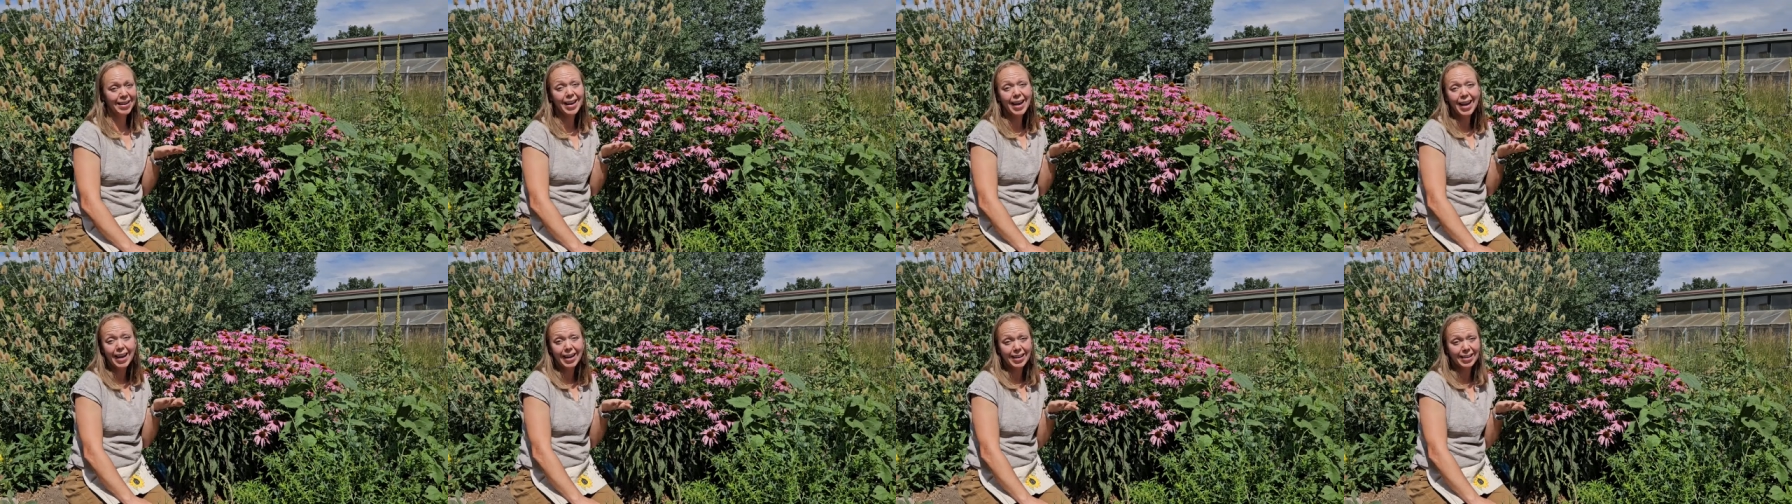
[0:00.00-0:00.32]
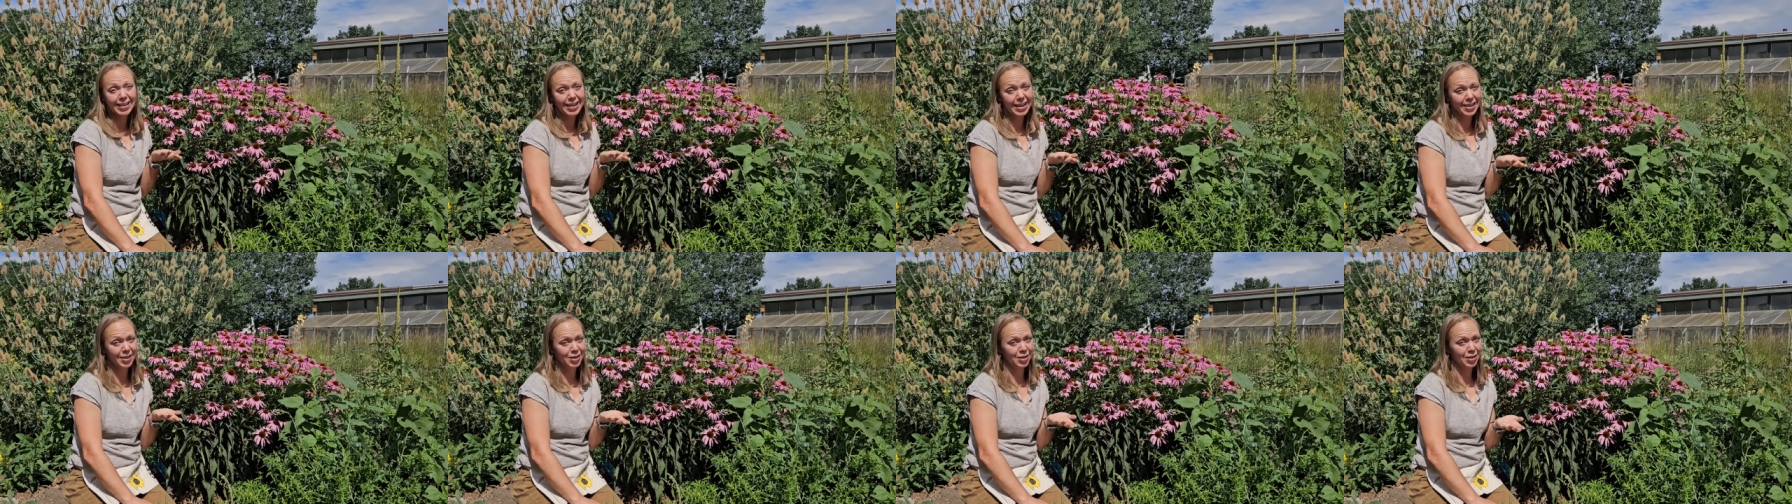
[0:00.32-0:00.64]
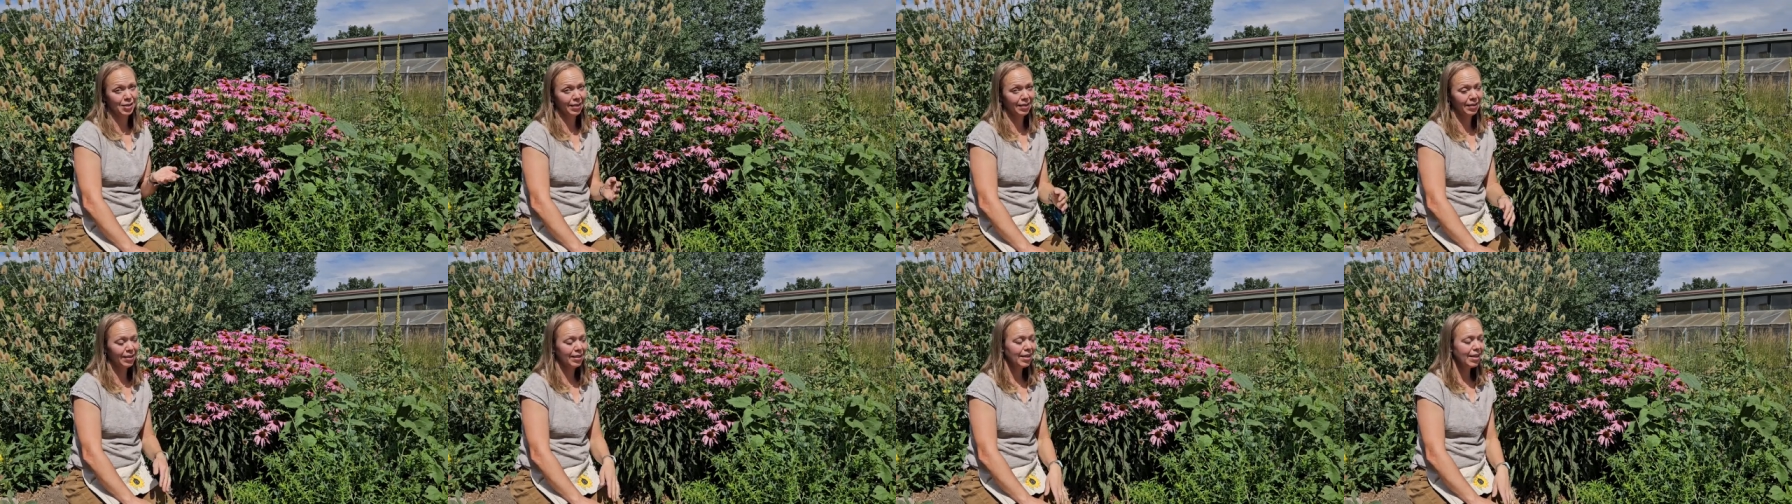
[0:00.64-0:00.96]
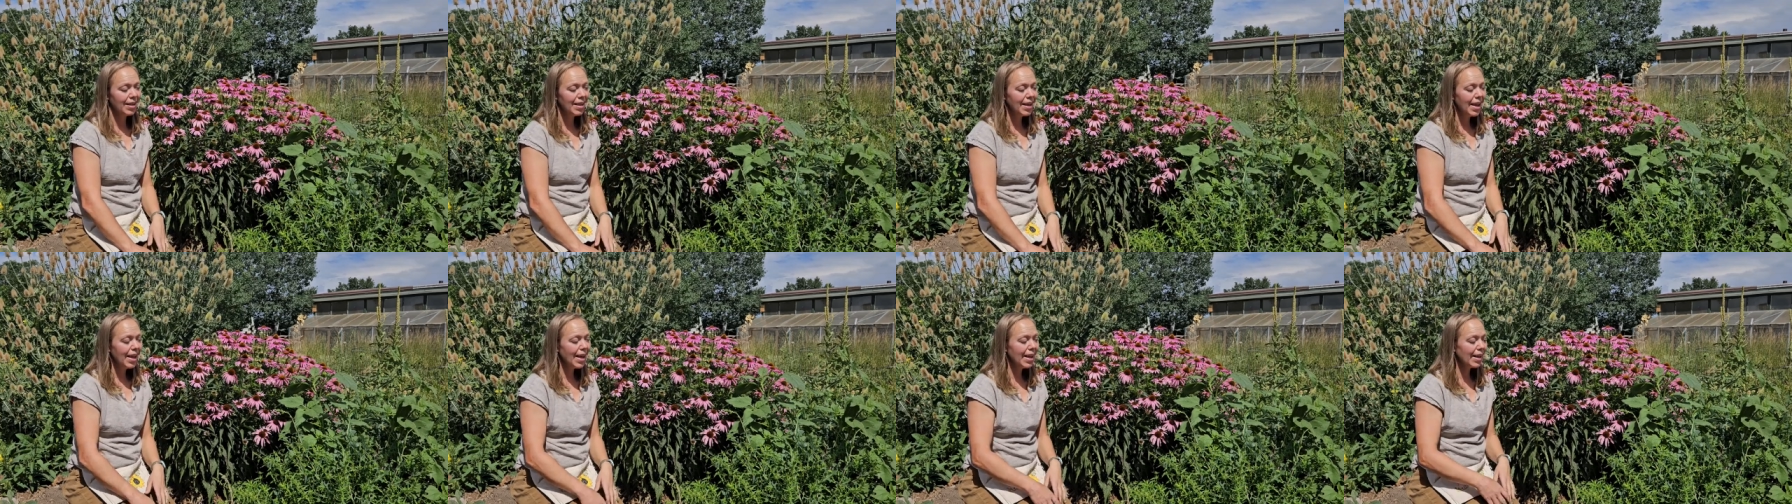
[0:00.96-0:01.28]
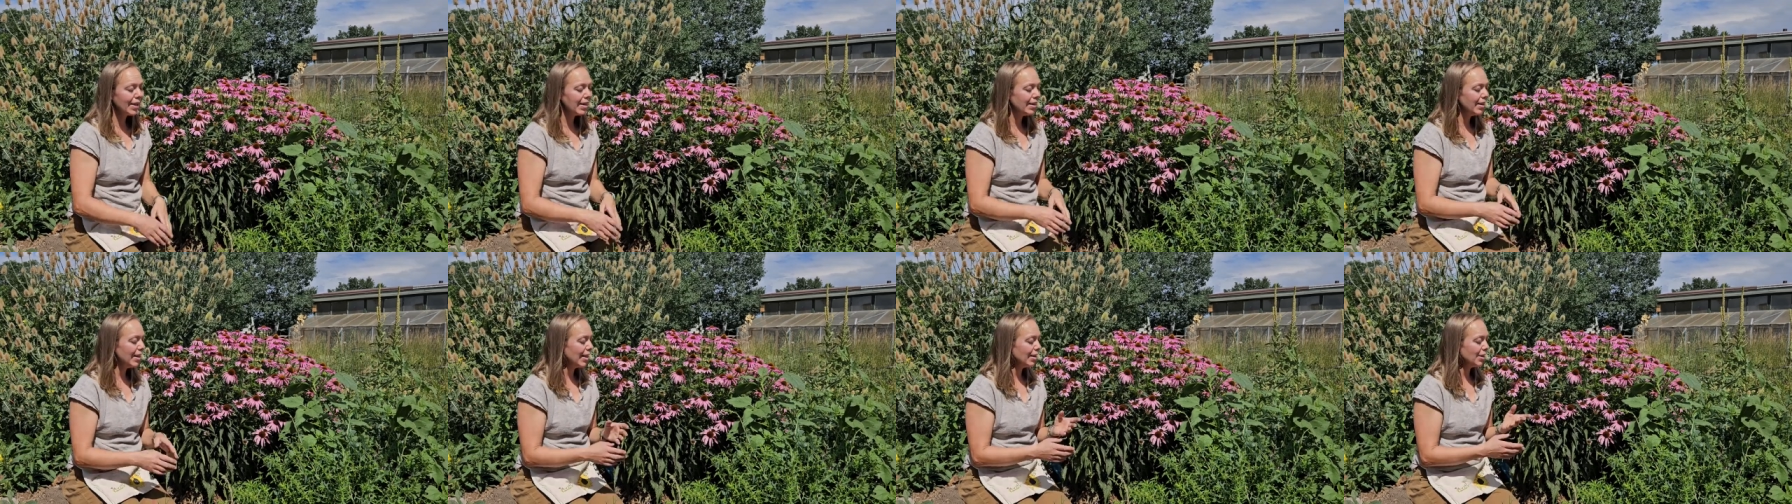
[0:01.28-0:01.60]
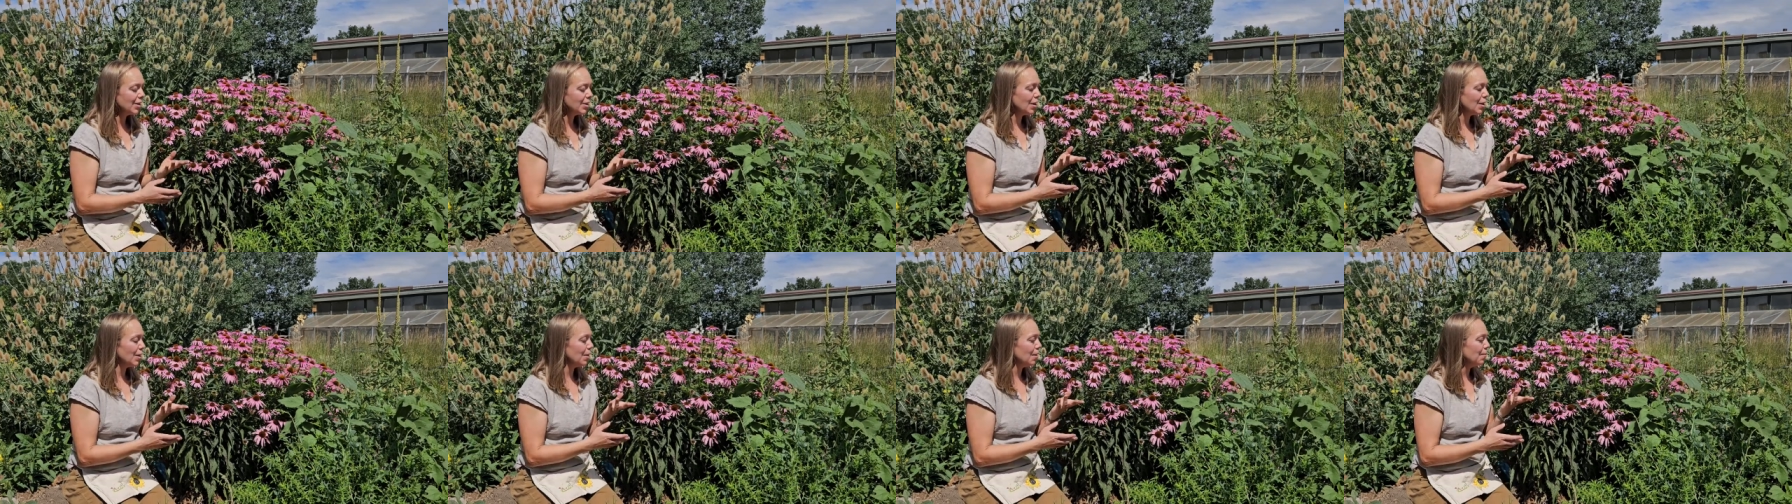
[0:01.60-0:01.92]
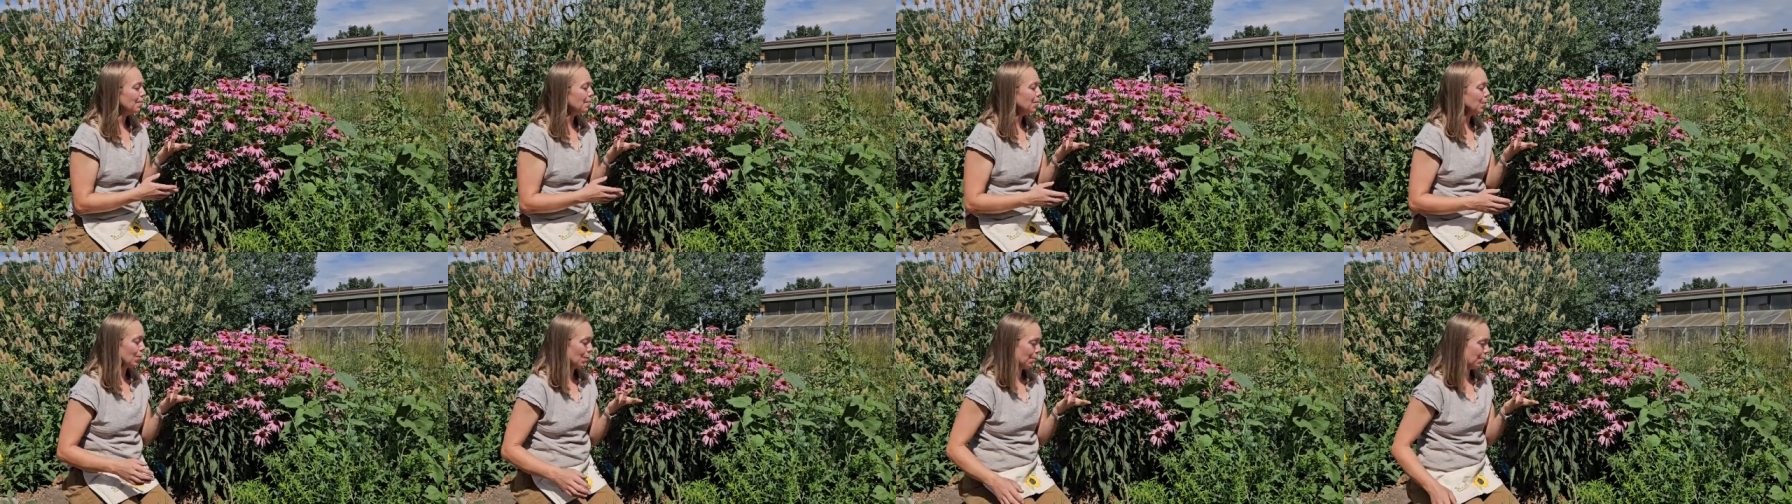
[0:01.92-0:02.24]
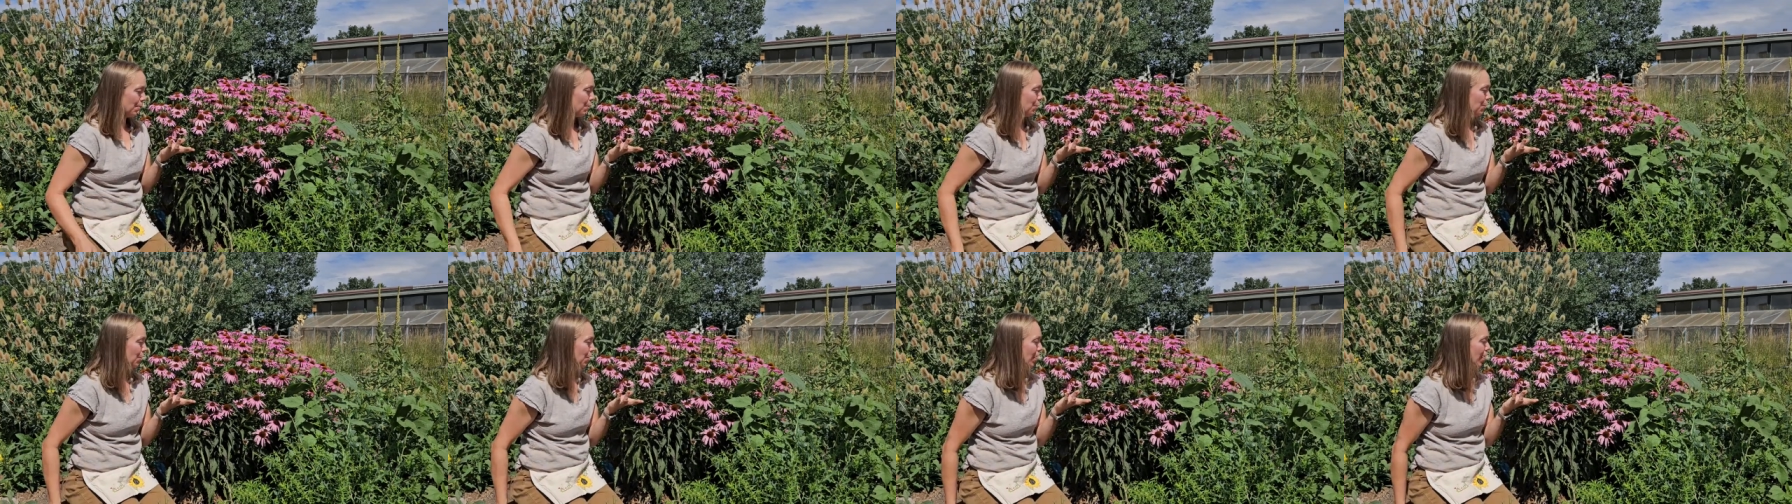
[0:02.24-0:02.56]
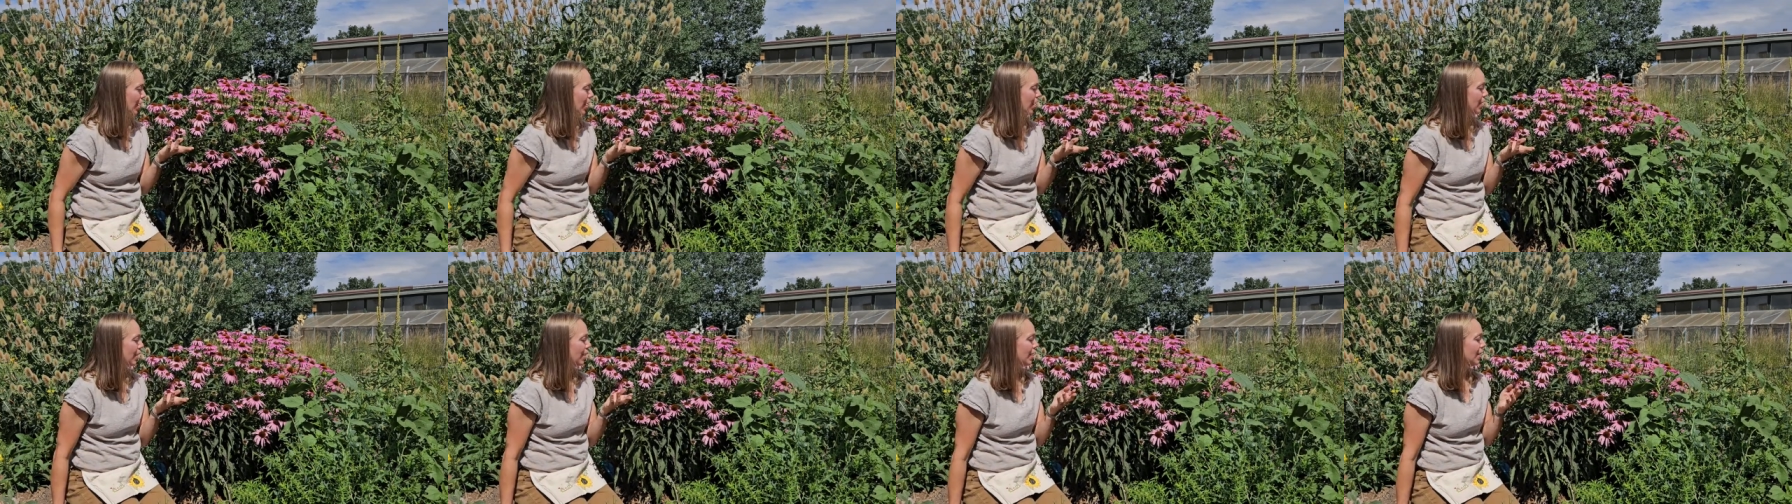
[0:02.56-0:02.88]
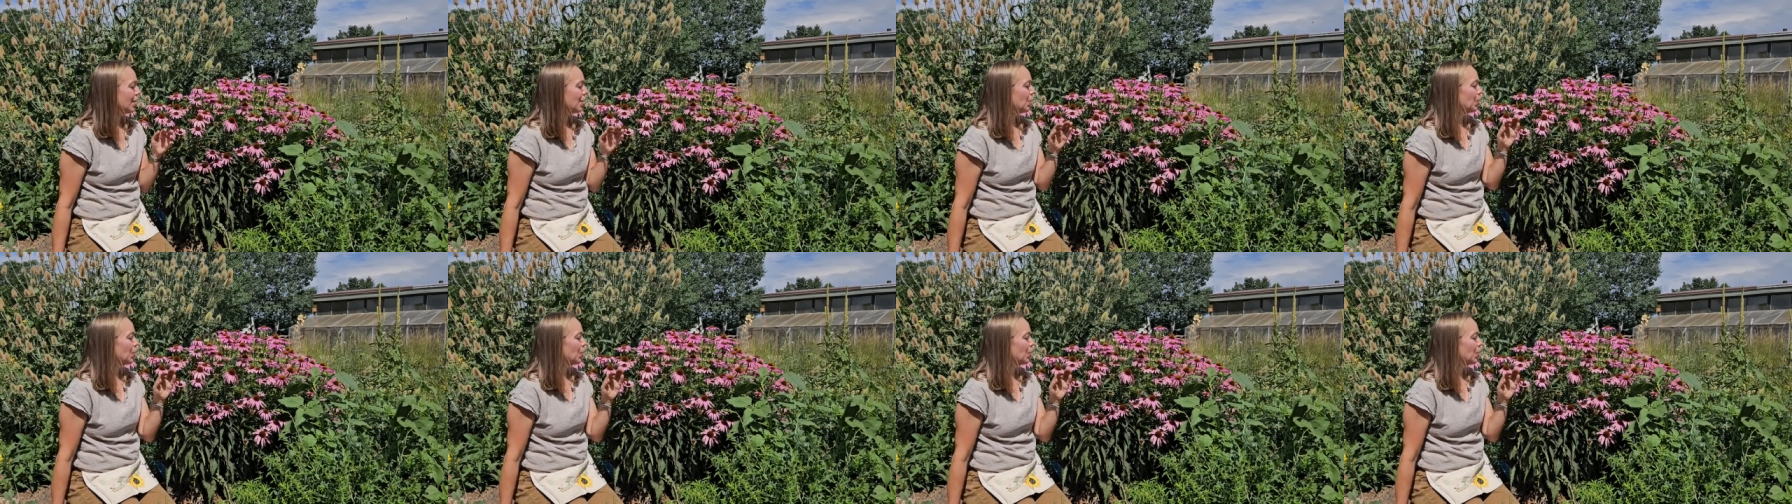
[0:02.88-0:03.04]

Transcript: Echinacea. Echinacea purpurea,